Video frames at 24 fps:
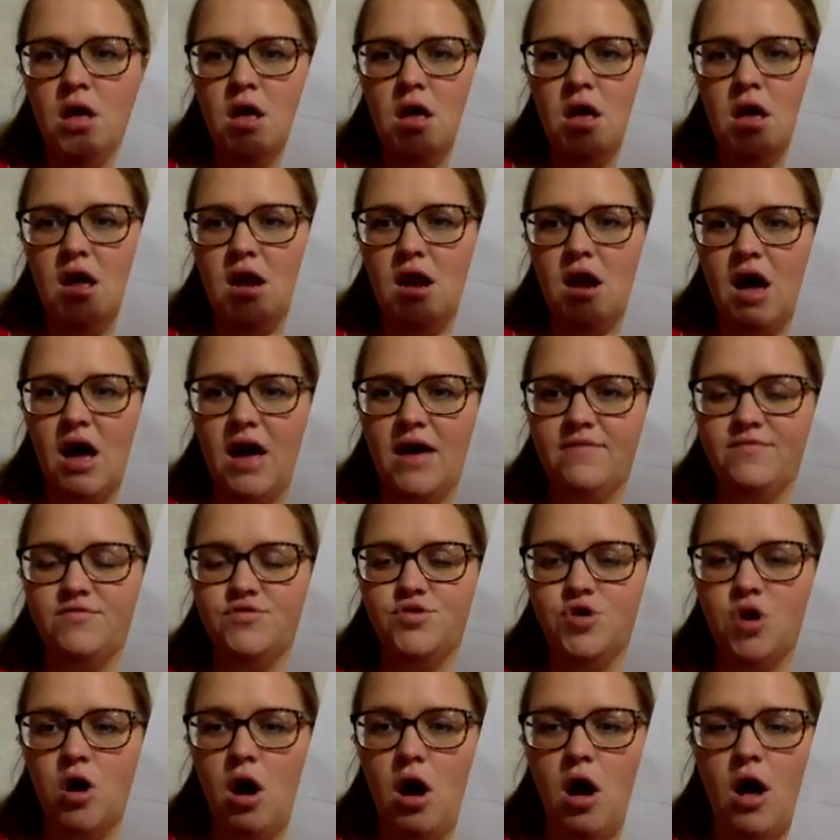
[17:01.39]
and I've
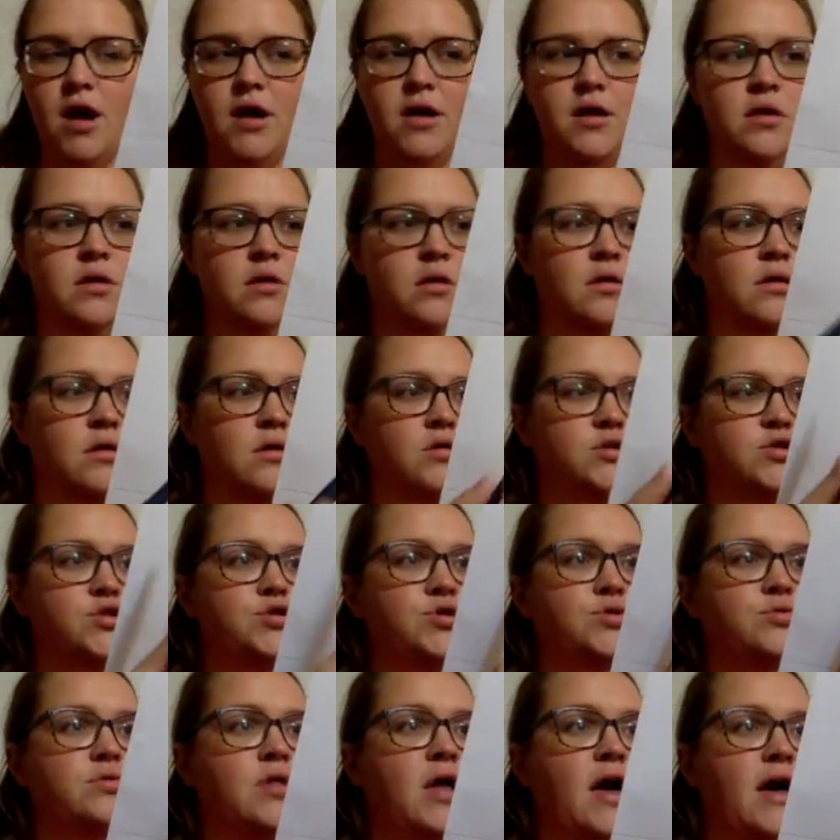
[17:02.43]
drawn
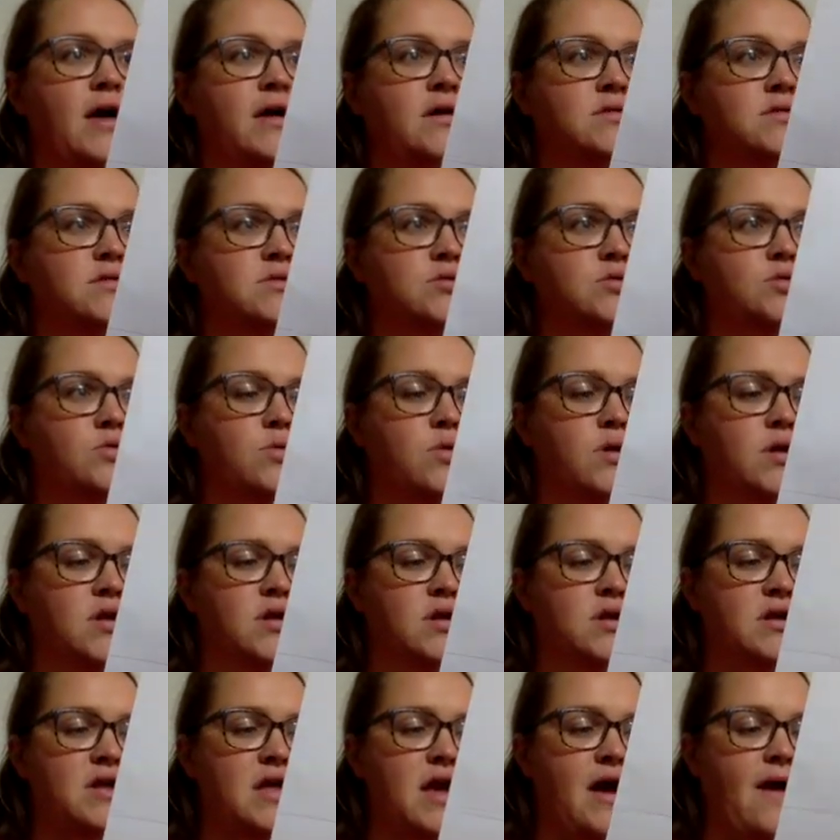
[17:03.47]
2 lines,
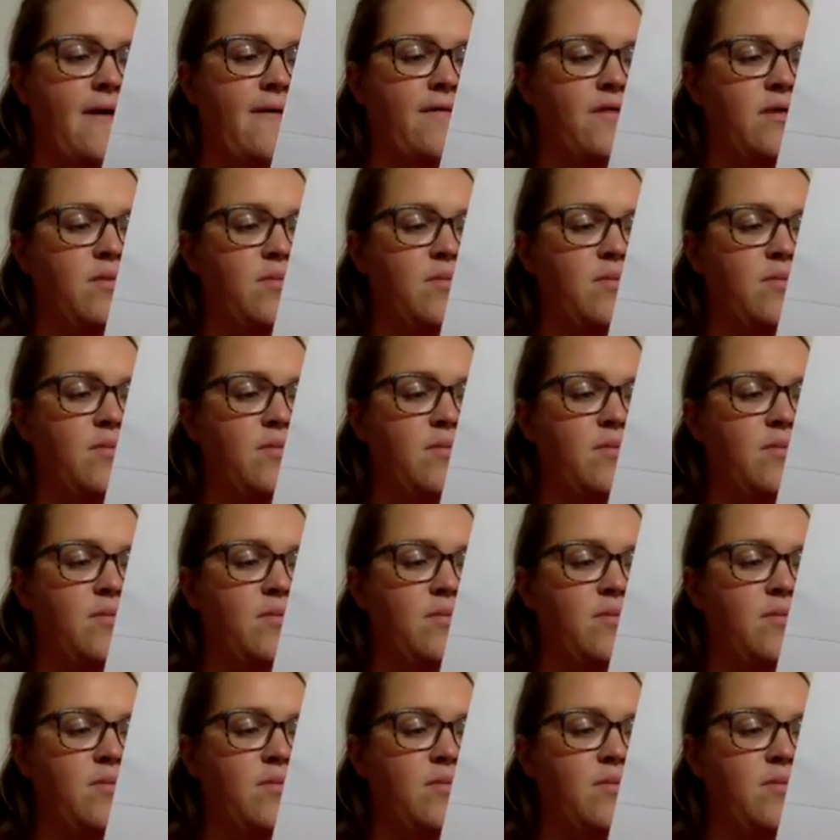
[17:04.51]
one down the